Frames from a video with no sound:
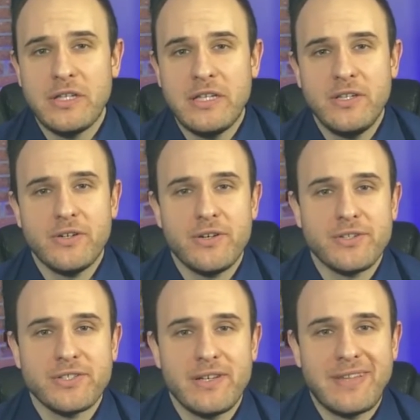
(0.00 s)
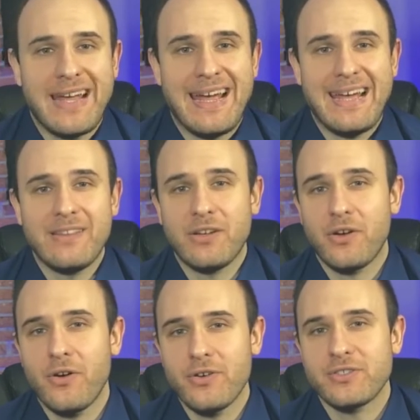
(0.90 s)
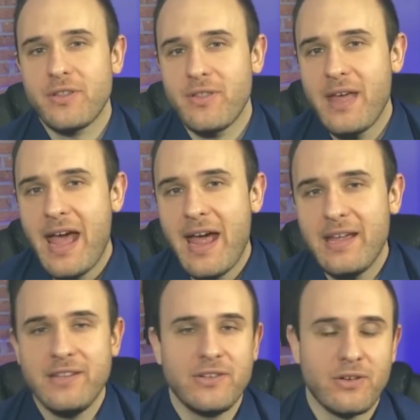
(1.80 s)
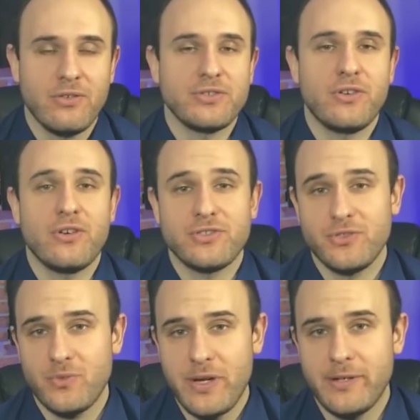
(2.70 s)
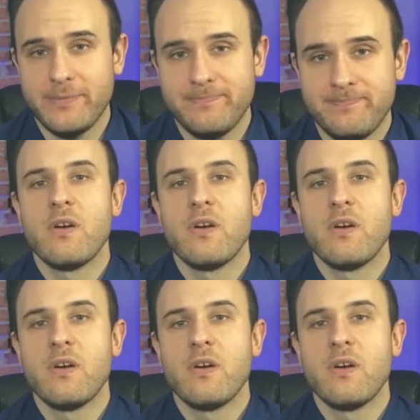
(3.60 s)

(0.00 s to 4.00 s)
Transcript: you'll also have to add the cost of that into your closing costs as well.